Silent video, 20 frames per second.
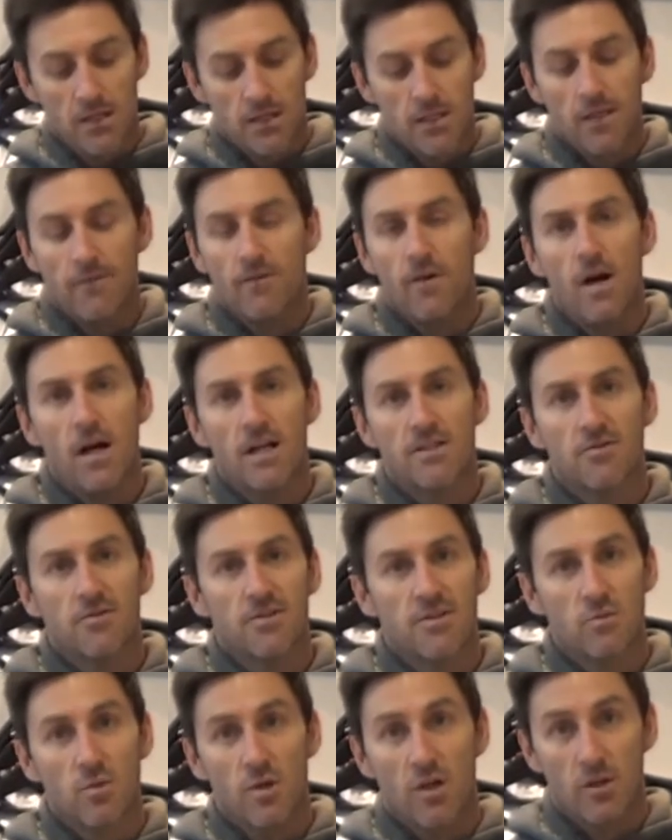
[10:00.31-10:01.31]
Your visor
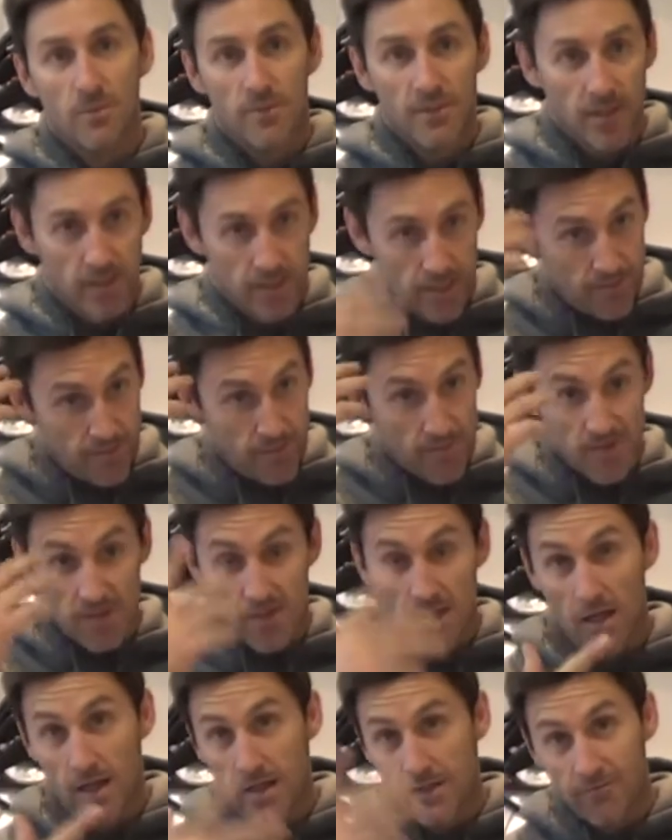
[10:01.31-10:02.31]
as well, protecting from
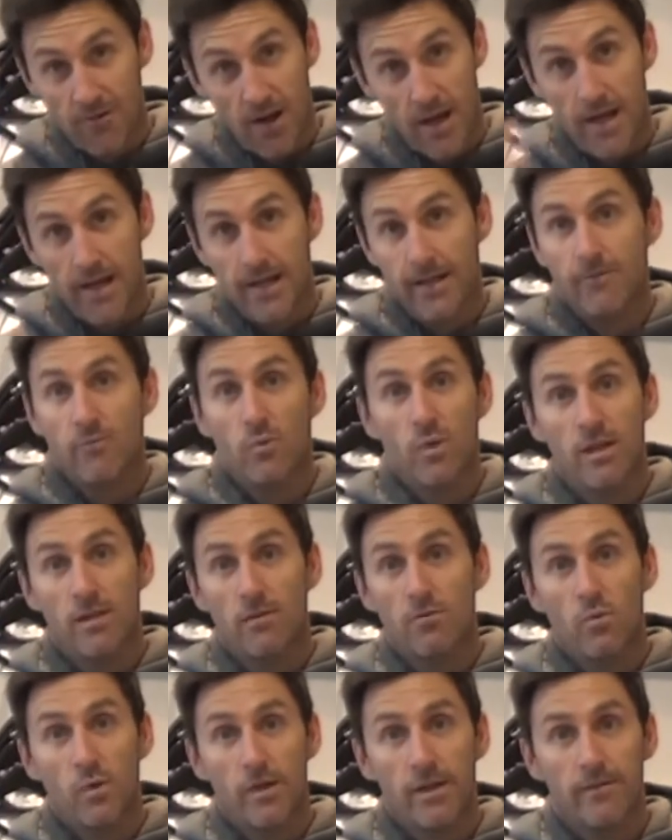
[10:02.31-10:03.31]
sun, rain,
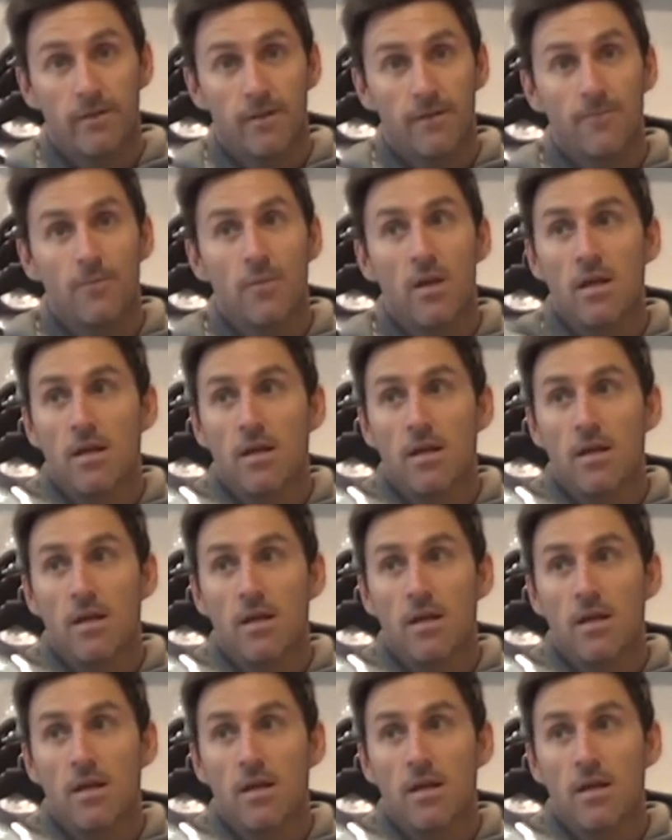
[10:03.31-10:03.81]
wind, whatever.